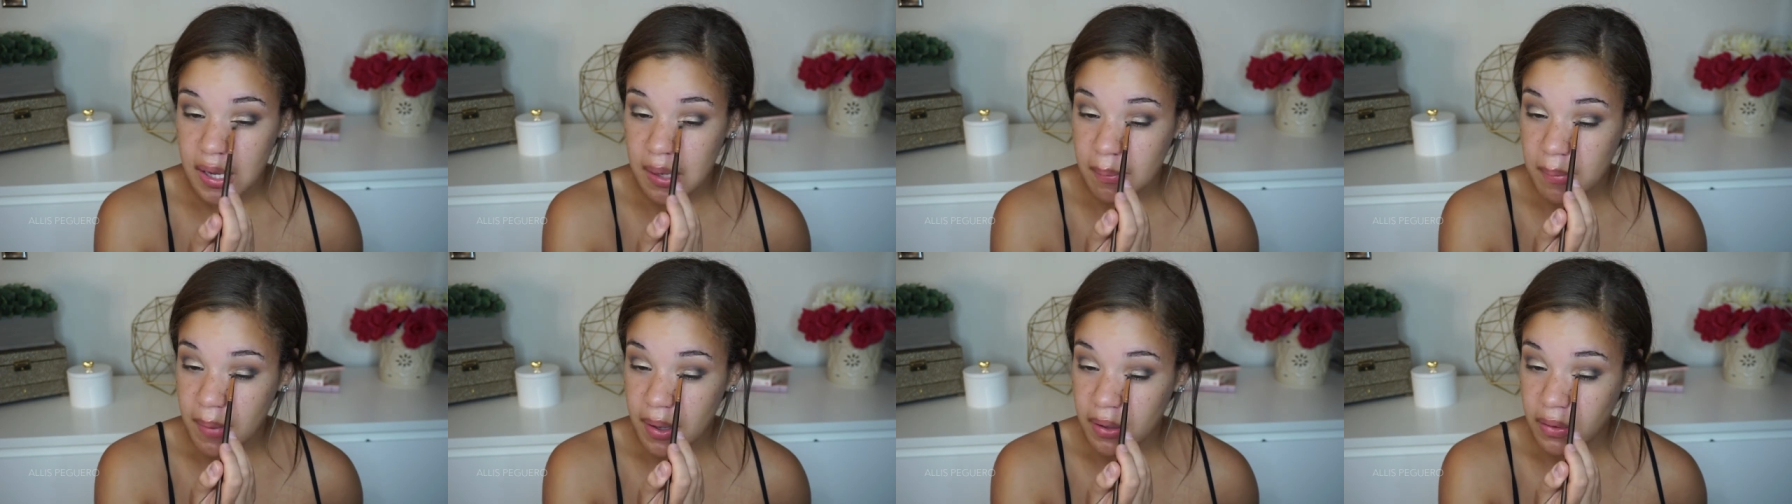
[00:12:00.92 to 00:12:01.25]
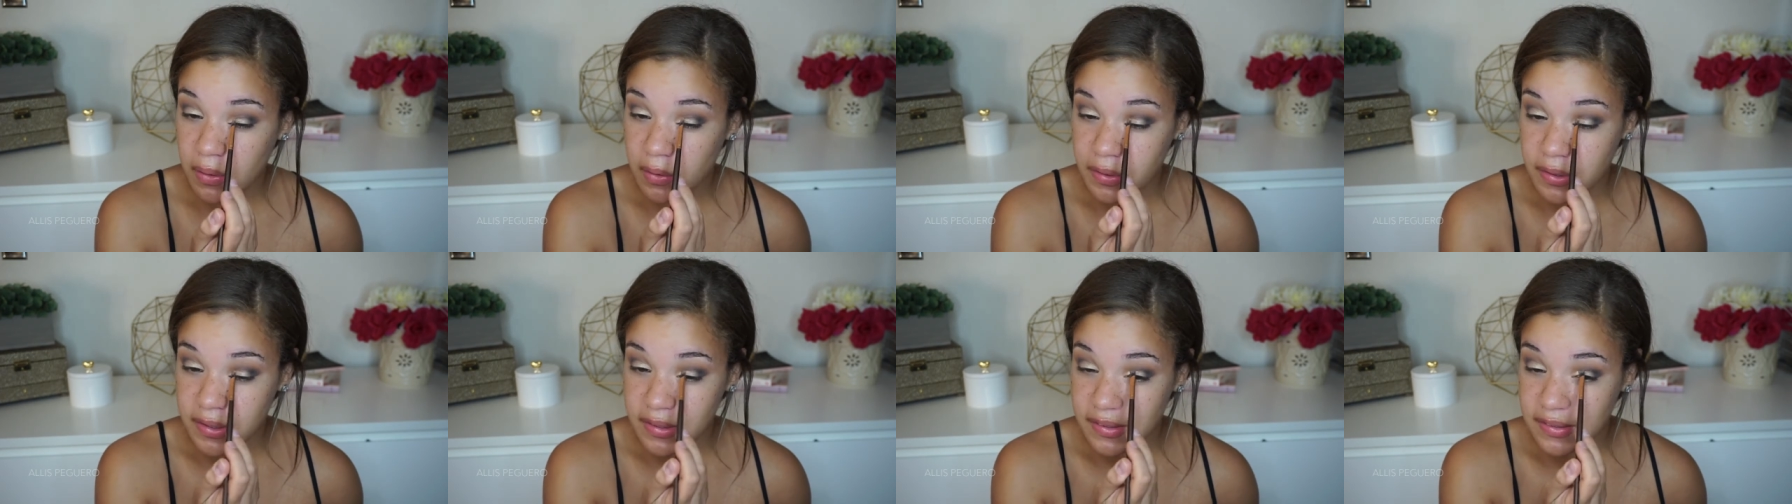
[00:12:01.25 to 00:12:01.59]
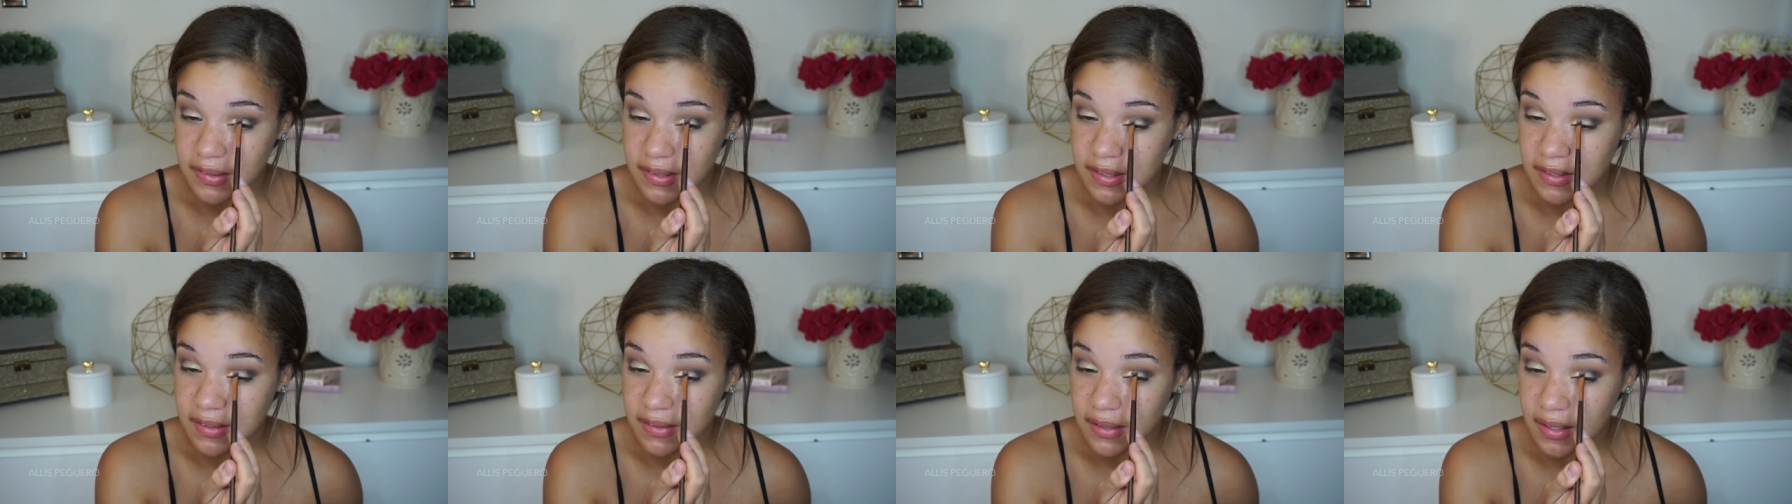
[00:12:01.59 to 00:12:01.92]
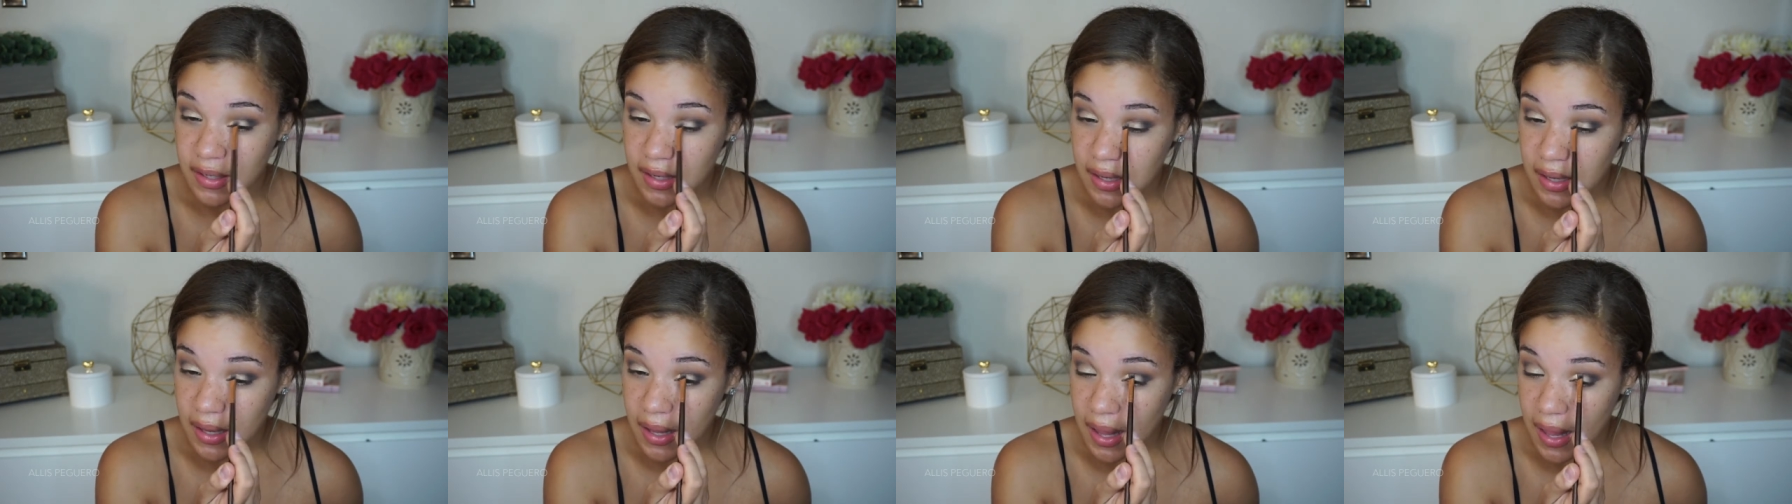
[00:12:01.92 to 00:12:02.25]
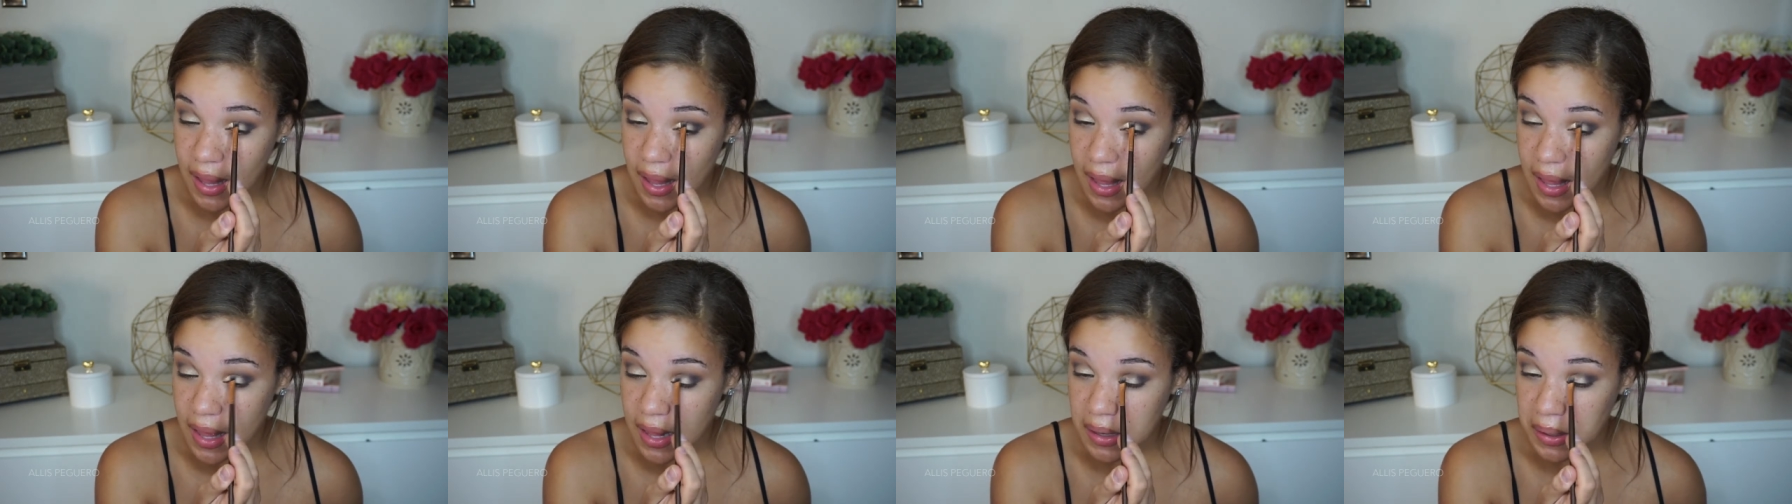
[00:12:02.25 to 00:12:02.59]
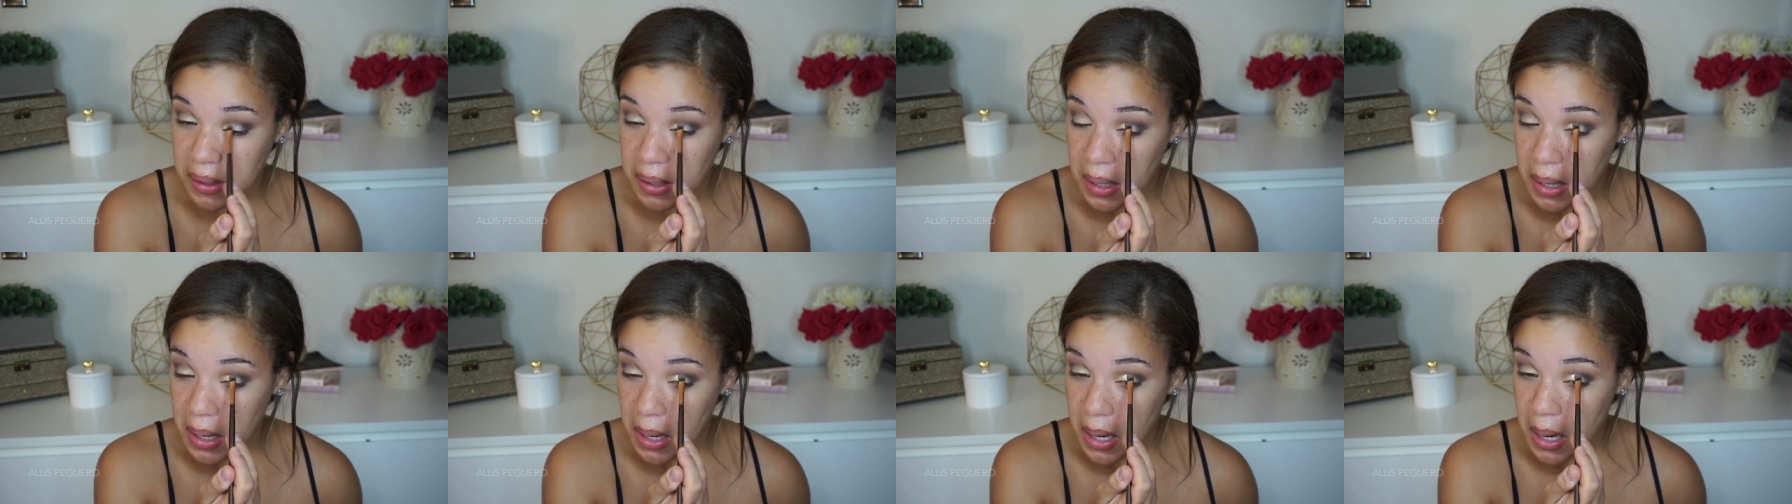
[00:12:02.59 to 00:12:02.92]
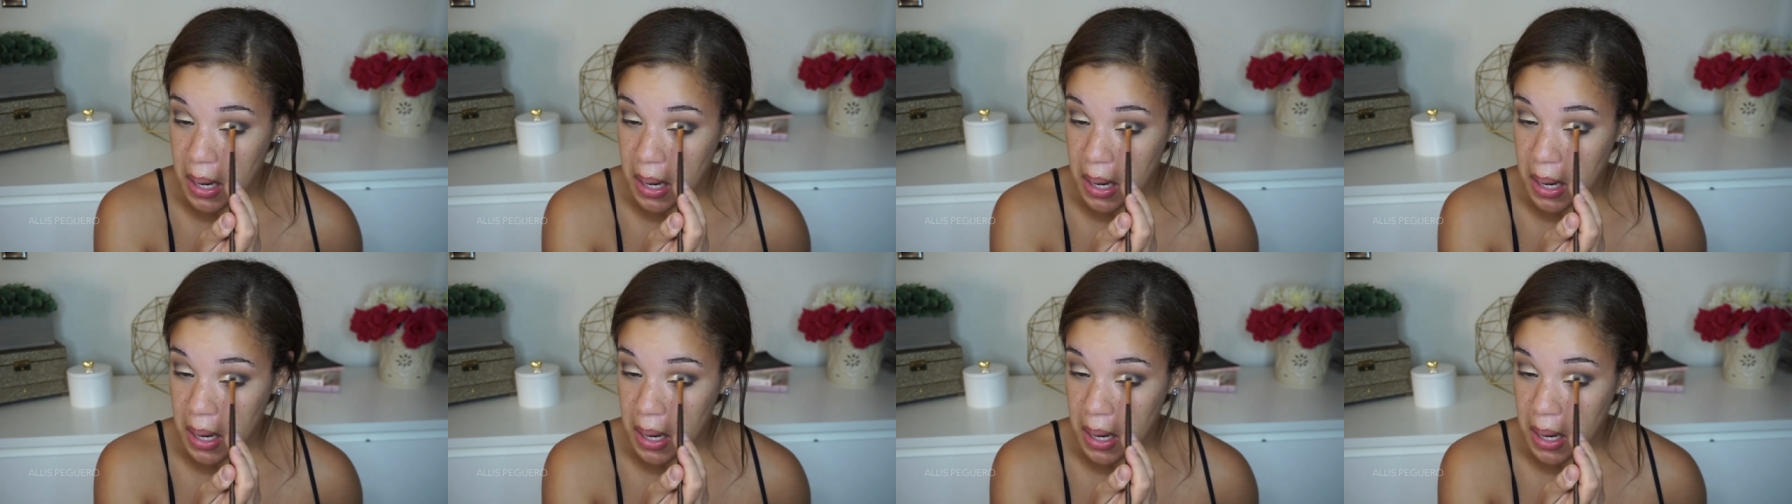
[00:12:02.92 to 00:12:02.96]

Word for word: in medical assisting, and